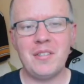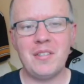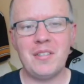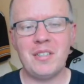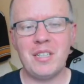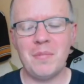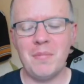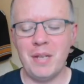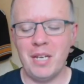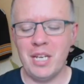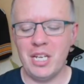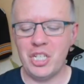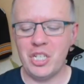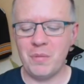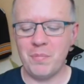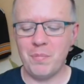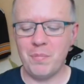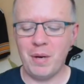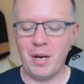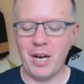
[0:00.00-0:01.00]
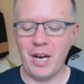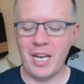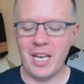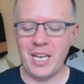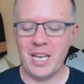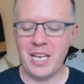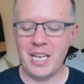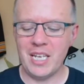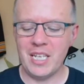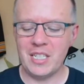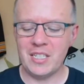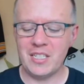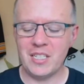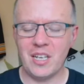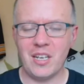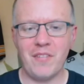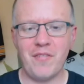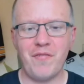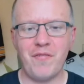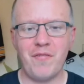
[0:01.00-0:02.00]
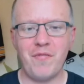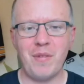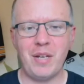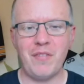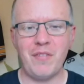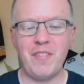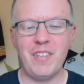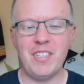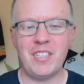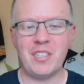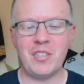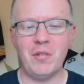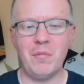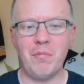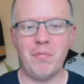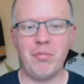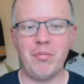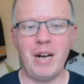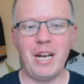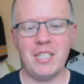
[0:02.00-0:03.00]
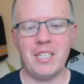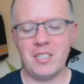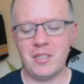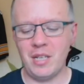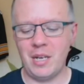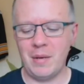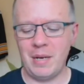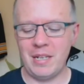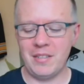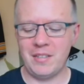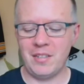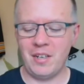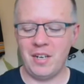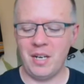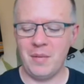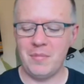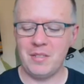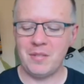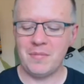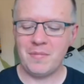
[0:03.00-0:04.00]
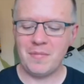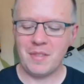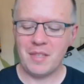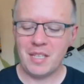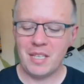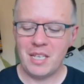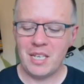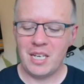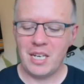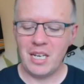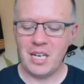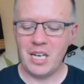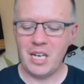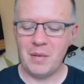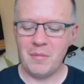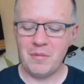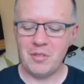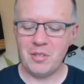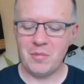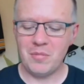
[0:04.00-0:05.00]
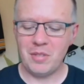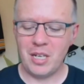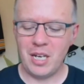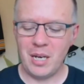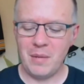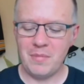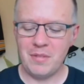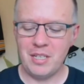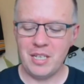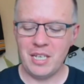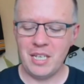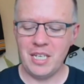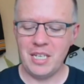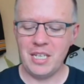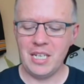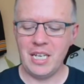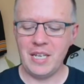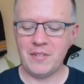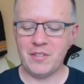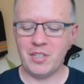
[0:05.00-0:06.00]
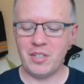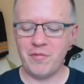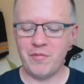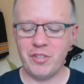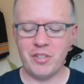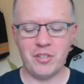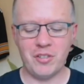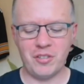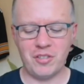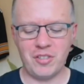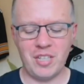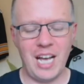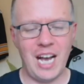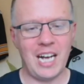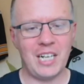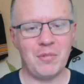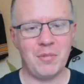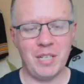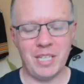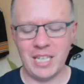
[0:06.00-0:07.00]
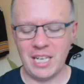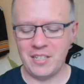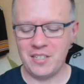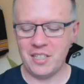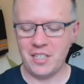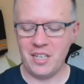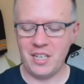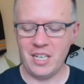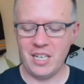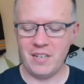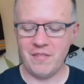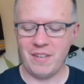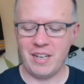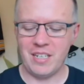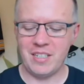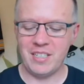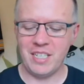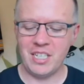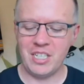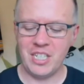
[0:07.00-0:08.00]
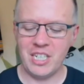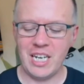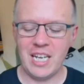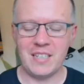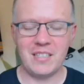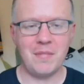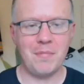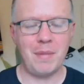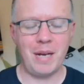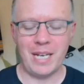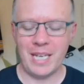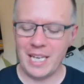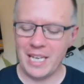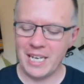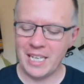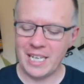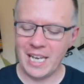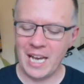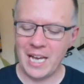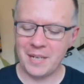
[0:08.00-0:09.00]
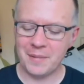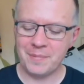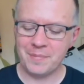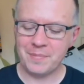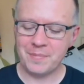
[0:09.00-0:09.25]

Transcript: diminished by his by the physical press at times. Sometimes he leaves coverage unstacked when he gets the early advantage. He lets them back in again.